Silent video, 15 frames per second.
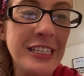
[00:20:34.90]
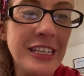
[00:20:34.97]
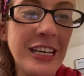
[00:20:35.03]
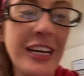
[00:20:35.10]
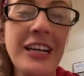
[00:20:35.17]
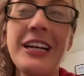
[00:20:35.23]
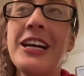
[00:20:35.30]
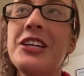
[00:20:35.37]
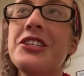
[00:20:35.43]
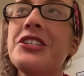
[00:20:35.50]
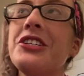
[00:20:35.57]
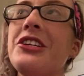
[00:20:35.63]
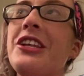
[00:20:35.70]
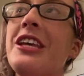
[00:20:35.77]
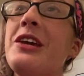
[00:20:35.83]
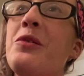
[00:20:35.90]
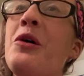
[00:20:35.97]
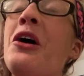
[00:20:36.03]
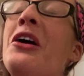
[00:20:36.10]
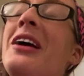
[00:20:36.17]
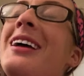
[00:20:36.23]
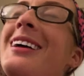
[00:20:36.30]
I actually
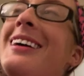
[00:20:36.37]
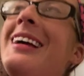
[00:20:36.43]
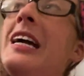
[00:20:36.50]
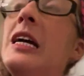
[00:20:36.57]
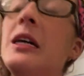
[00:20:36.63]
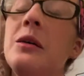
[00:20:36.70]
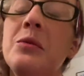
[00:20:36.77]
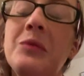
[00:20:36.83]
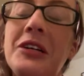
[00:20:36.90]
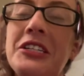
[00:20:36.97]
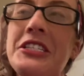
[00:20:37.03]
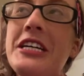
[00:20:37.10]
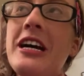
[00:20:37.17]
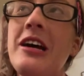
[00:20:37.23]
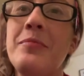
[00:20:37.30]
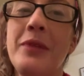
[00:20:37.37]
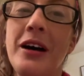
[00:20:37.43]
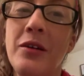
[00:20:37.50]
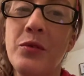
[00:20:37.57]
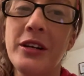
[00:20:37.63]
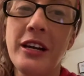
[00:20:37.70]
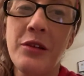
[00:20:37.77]
one time
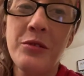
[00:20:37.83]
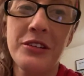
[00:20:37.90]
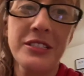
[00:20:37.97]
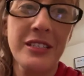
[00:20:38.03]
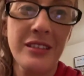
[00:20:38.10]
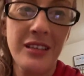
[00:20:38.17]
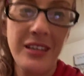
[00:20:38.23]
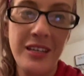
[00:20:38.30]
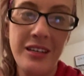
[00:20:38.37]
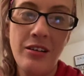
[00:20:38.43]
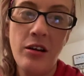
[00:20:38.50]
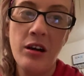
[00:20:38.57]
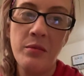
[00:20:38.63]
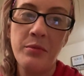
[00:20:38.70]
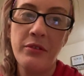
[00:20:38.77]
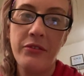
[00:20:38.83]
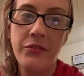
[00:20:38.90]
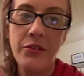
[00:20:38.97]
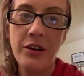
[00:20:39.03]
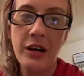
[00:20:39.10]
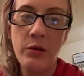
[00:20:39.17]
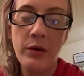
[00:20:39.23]
when I worked in the ER
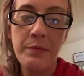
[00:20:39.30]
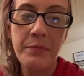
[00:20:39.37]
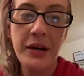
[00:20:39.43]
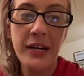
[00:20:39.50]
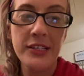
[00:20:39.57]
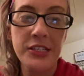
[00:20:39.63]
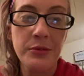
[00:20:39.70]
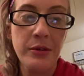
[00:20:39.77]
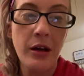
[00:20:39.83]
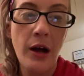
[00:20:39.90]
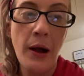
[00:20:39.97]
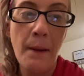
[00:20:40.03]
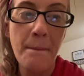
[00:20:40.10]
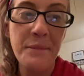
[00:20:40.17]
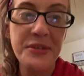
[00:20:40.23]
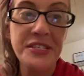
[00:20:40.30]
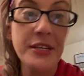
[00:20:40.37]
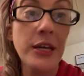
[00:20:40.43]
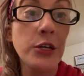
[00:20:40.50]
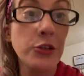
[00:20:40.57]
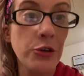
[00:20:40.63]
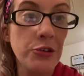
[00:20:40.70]
before I went back to
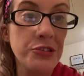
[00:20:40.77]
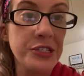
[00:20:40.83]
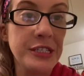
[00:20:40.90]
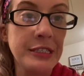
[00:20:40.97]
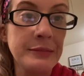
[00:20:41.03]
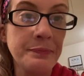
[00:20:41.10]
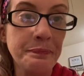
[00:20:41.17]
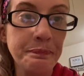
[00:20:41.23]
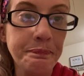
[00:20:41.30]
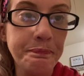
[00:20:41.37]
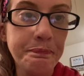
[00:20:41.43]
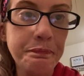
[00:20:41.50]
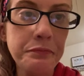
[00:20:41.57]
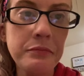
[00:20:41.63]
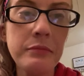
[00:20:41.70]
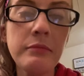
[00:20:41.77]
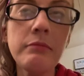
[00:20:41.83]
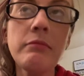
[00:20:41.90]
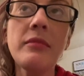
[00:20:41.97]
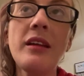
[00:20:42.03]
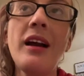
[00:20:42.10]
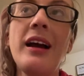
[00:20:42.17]
psych nursing,
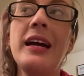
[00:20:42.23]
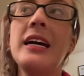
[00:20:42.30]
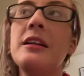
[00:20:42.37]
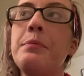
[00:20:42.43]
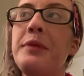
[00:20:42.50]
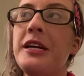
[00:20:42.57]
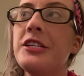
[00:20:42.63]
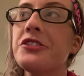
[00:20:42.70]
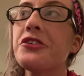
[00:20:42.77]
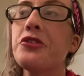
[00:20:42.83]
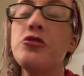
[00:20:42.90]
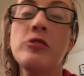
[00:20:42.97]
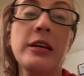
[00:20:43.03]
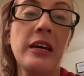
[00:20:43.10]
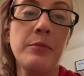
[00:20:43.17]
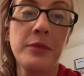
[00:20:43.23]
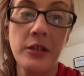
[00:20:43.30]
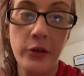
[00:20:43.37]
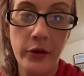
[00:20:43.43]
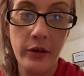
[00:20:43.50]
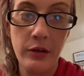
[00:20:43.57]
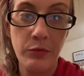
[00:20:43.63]
I had a patient who came
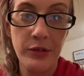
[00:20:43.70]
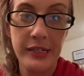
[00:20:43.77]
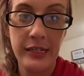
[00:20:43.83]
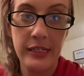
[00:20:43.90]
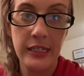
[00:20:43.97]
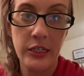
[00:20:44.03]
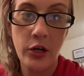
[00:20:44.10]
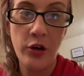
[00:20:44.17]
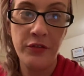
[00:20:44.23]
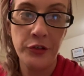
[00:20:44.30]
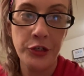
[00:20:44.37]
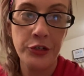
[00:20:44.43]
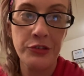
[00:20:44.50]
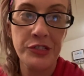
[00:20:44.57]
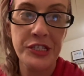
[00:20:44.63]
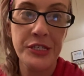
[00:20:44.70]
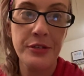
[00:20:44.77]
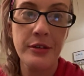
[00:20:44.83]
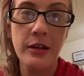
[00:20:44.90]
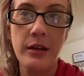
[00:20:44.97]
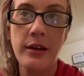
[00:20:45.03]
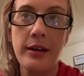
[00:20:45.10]
in an overdose,
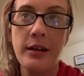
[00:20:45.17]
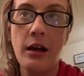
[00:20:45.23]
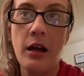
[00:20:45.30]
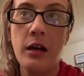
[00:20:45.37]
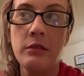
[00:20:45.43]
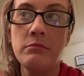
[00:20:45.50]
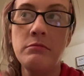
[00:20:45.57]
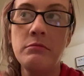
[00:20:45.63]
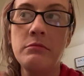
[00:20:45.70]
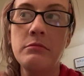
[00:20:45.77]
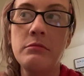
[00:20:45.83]
and